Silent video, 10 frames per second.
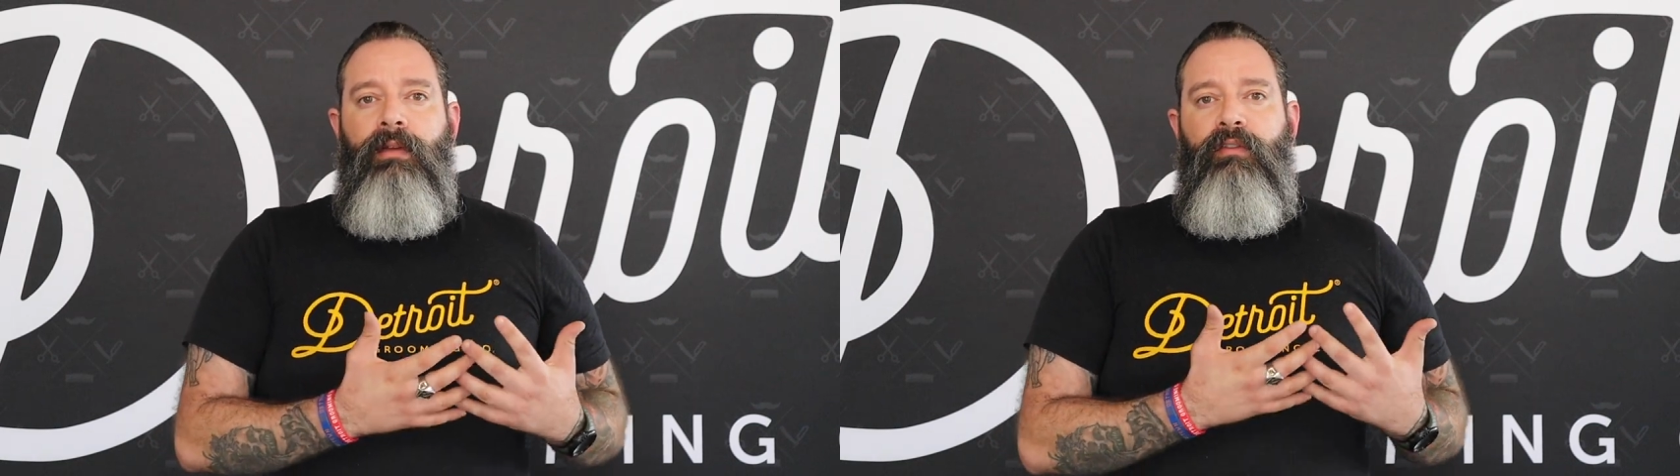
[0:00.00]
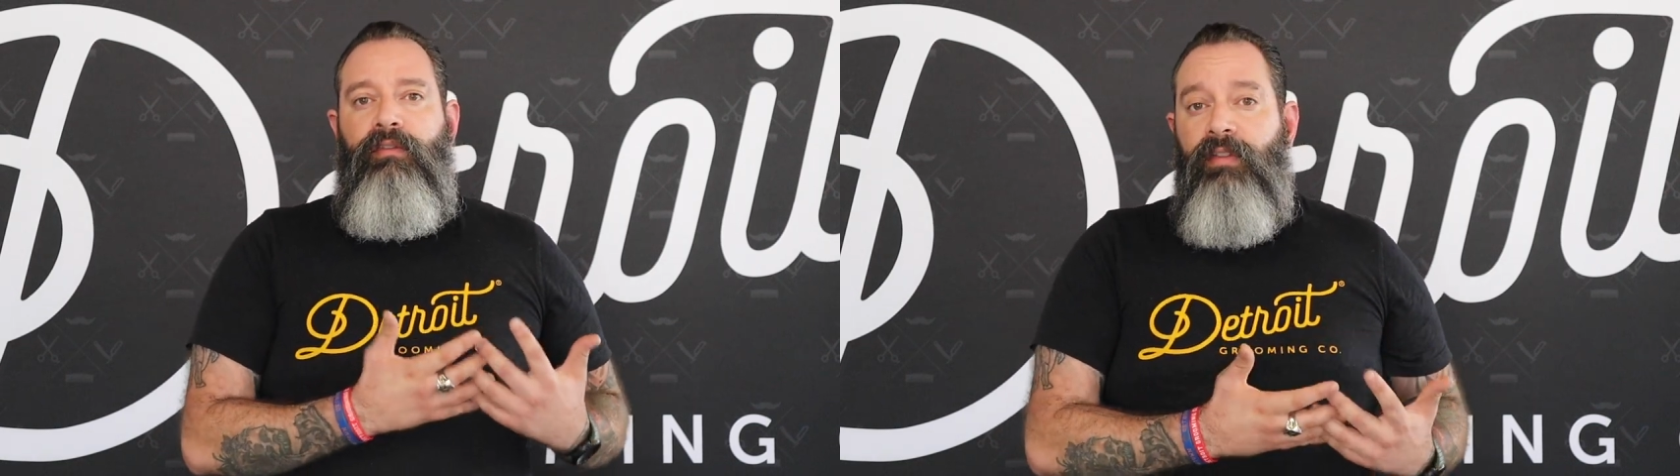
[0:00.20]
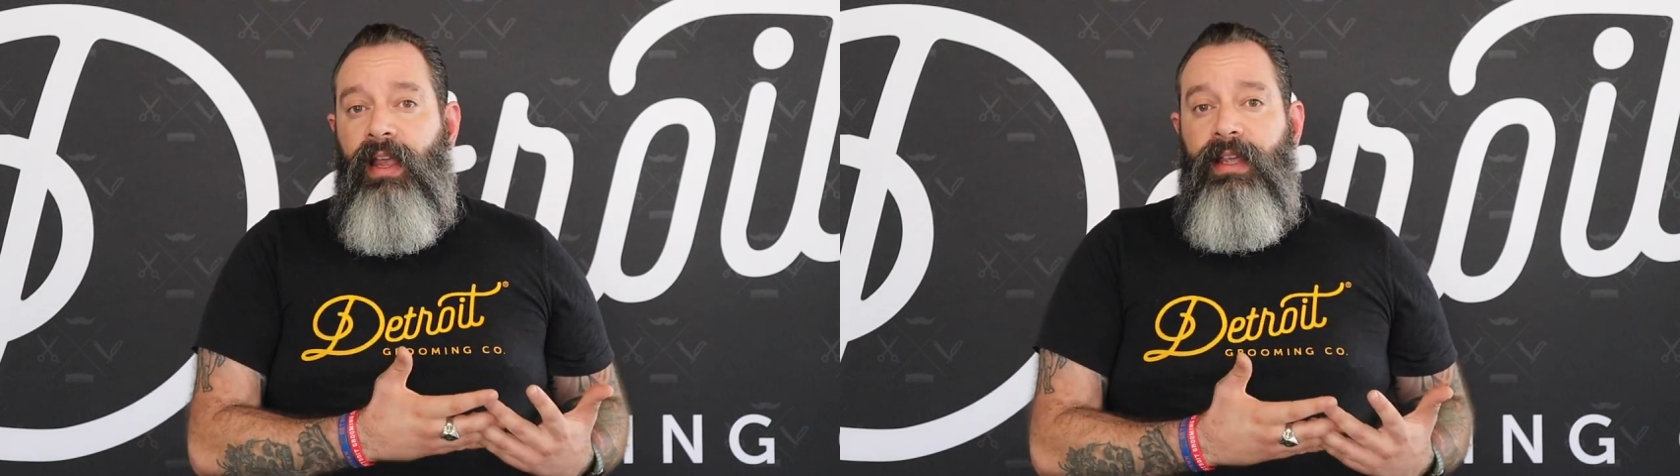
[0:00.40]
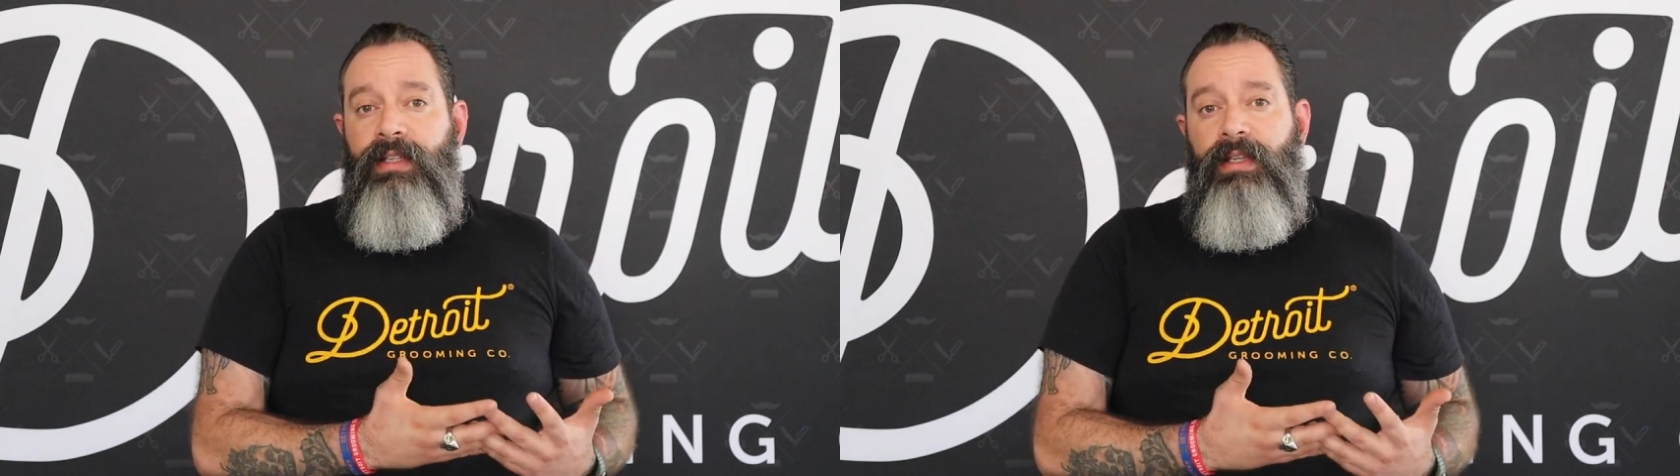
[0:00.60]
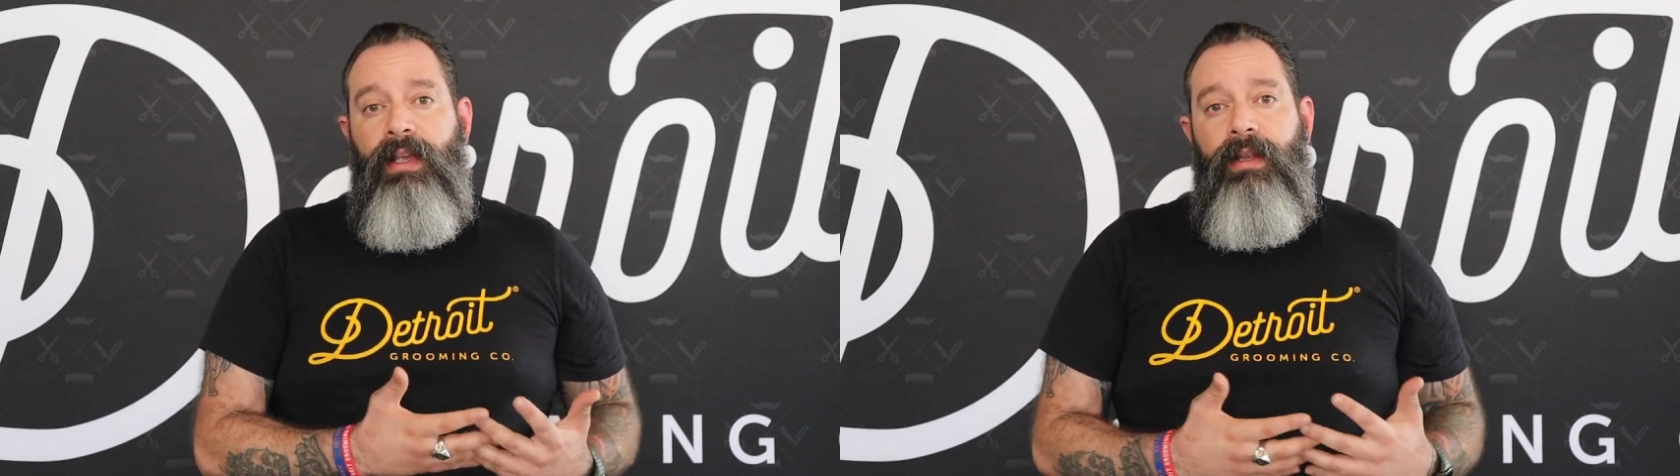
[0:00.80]
flaky
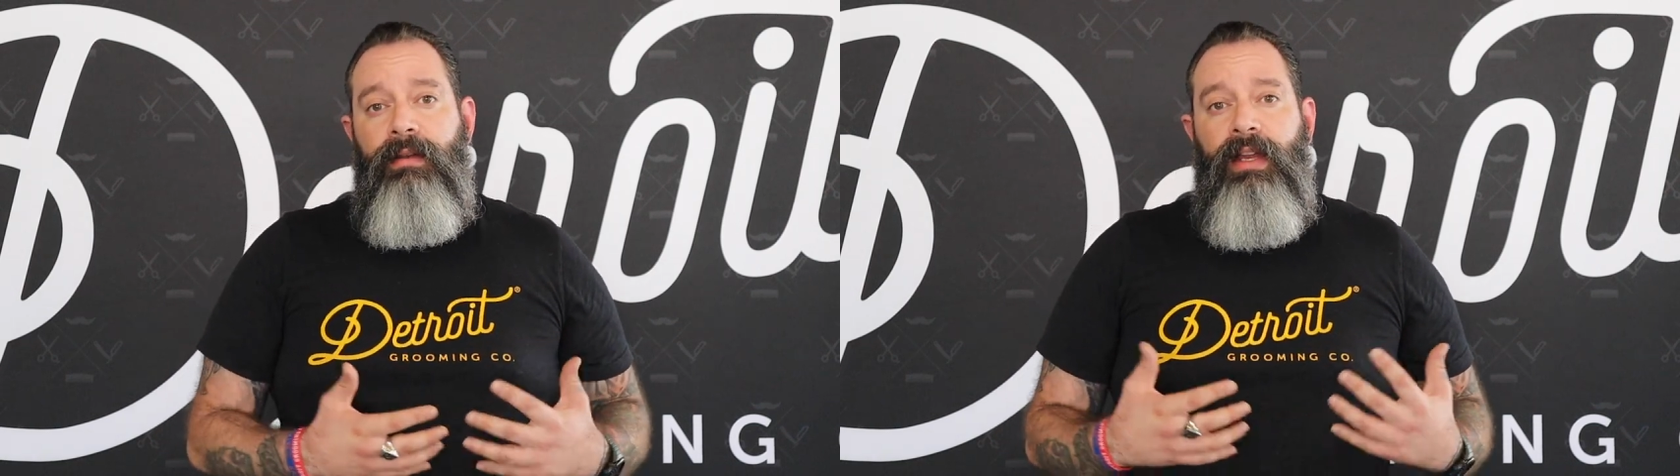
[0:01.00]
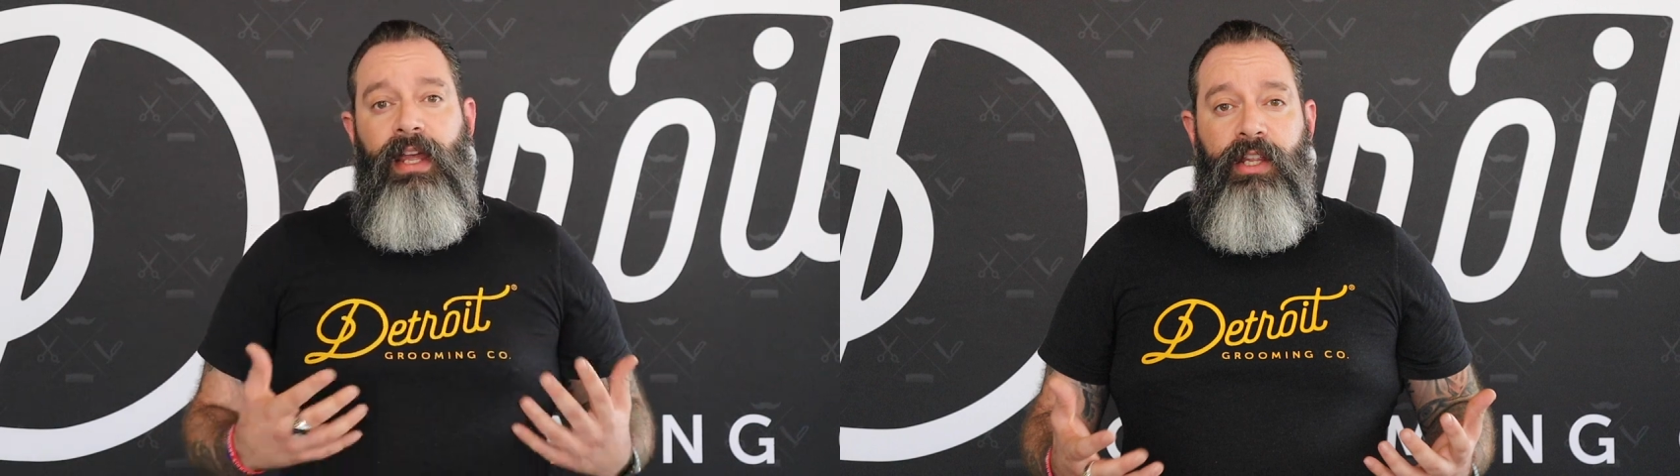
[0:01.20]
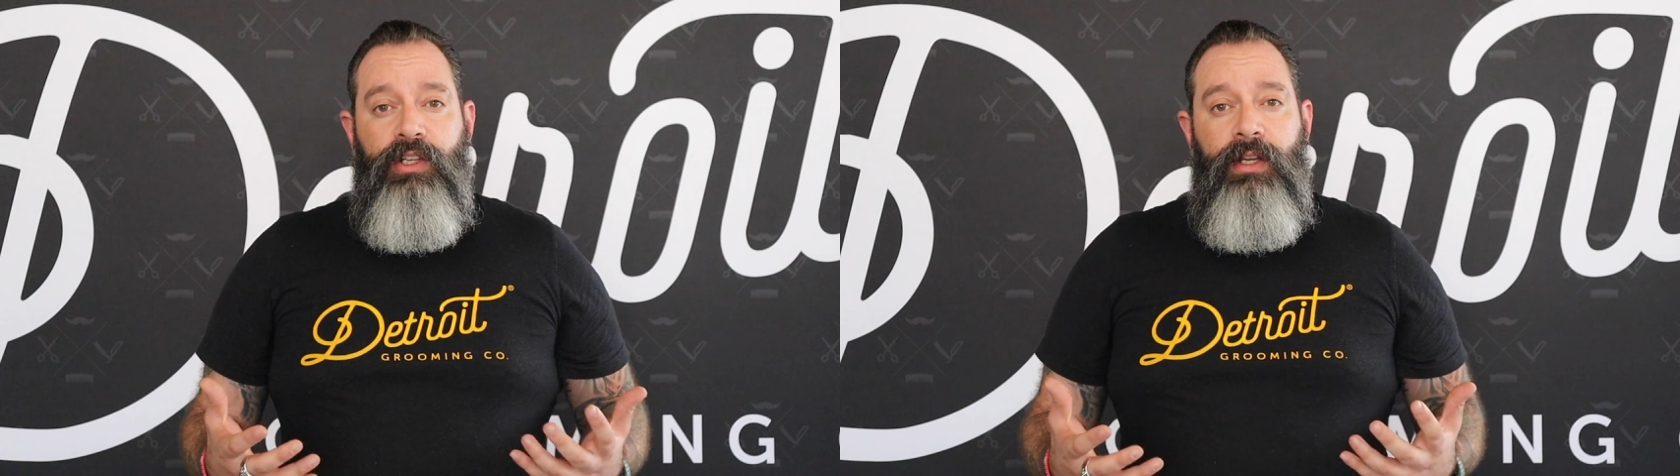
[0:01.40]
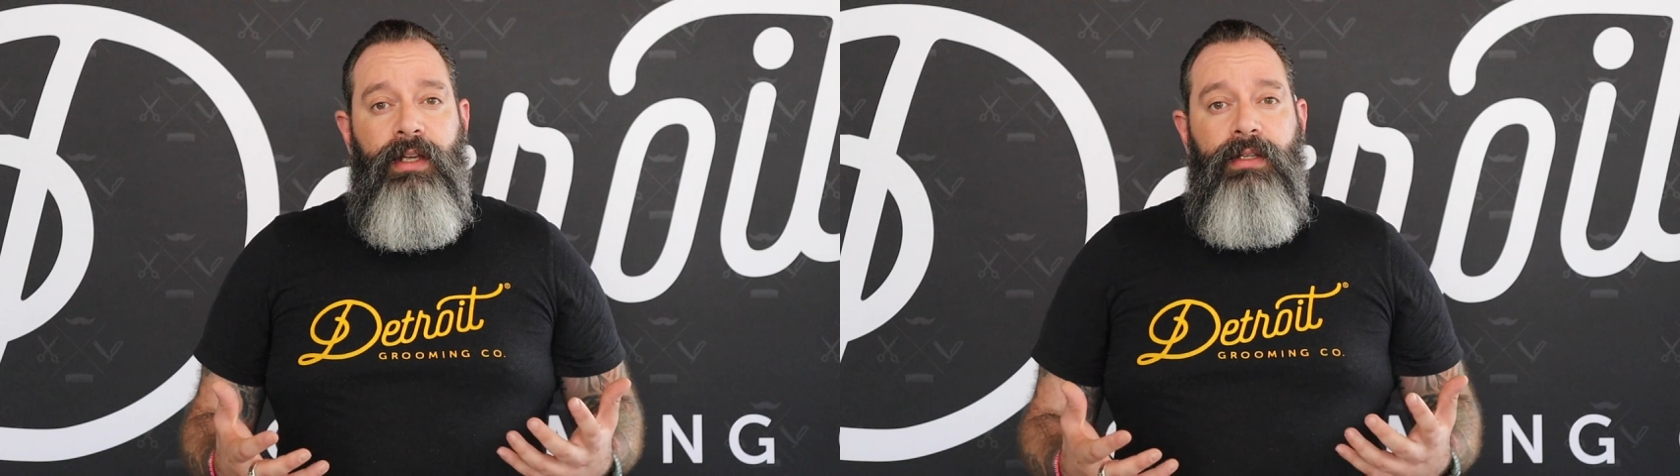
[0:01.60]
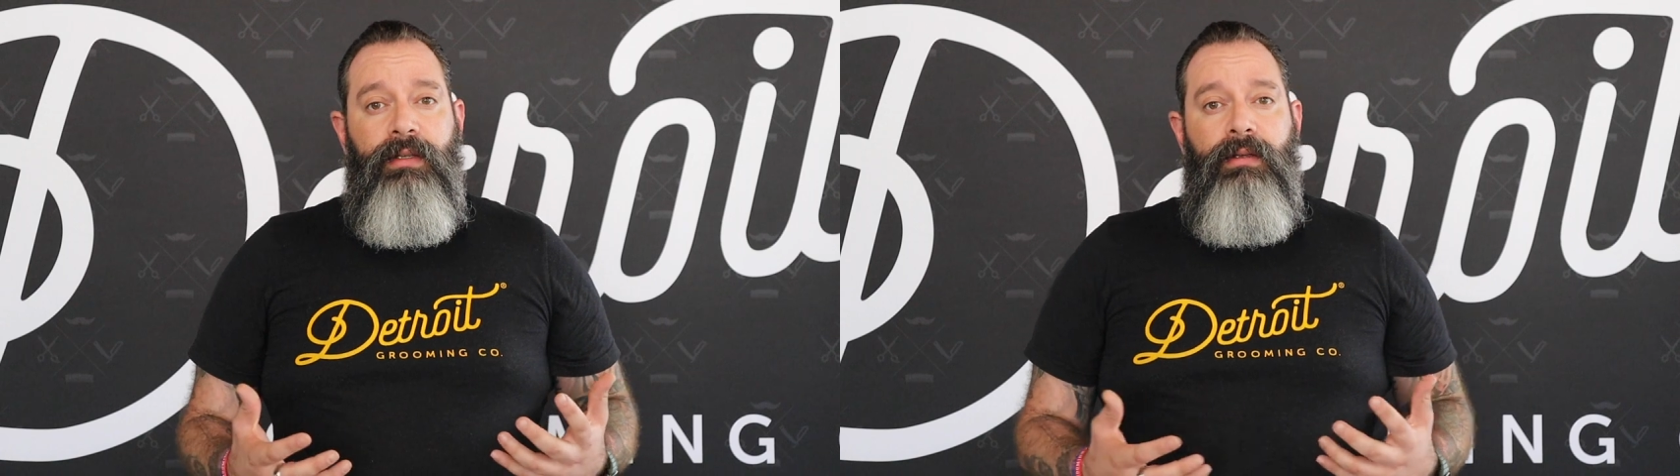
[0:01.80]
skin,
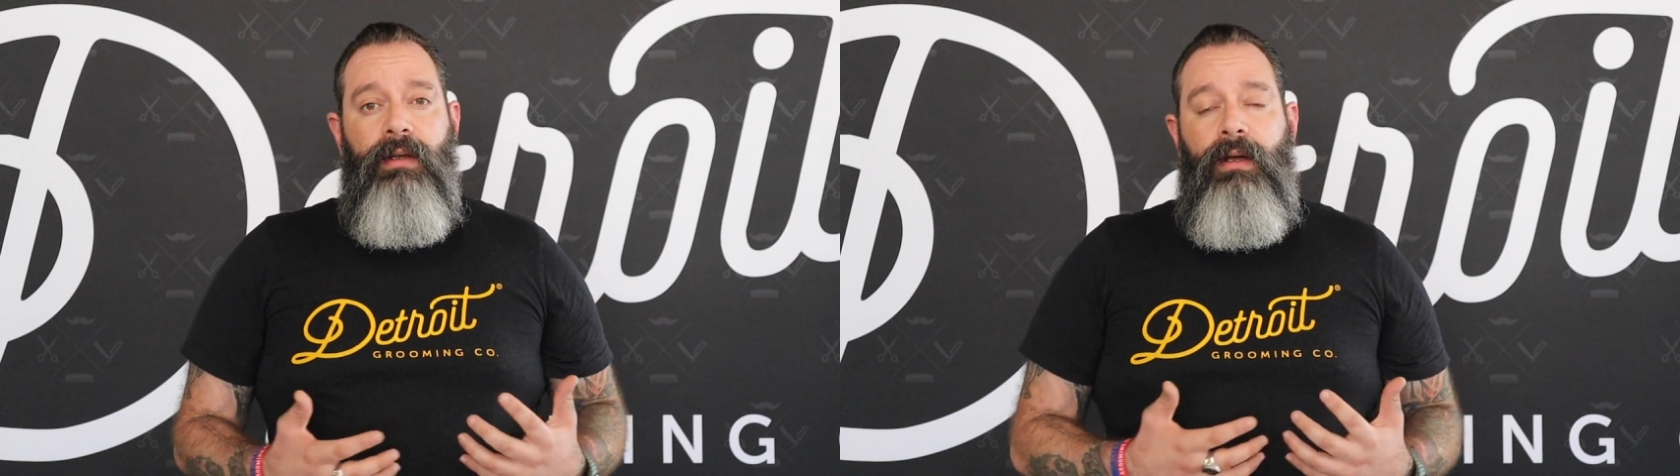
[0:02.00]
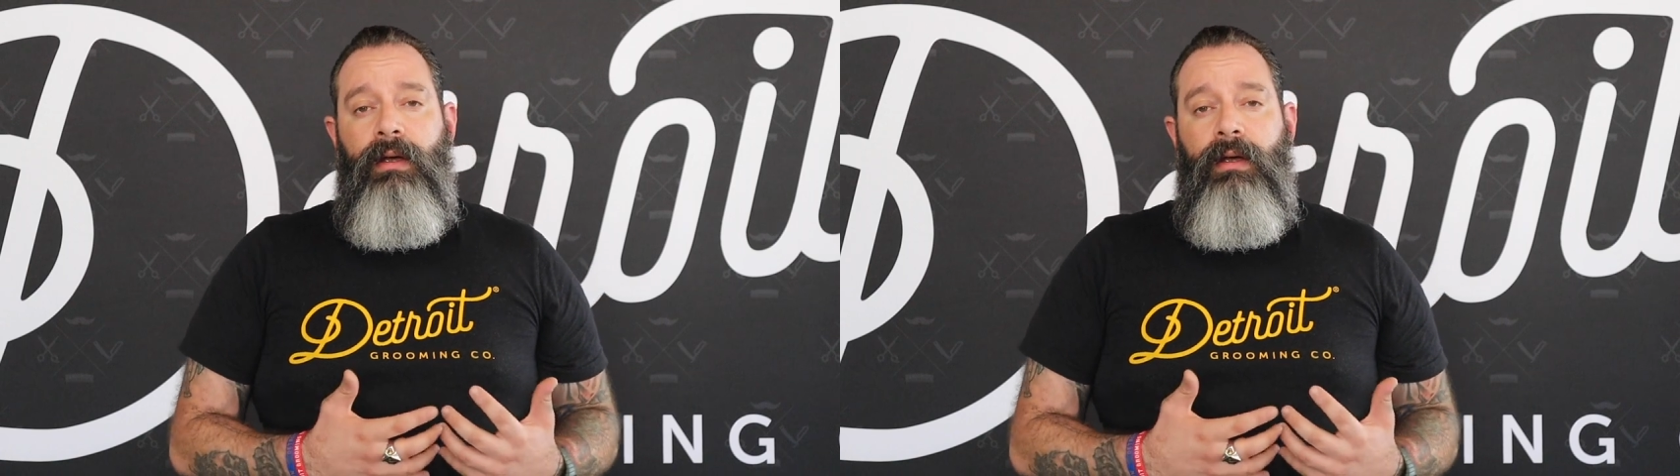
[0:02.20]
itchiness,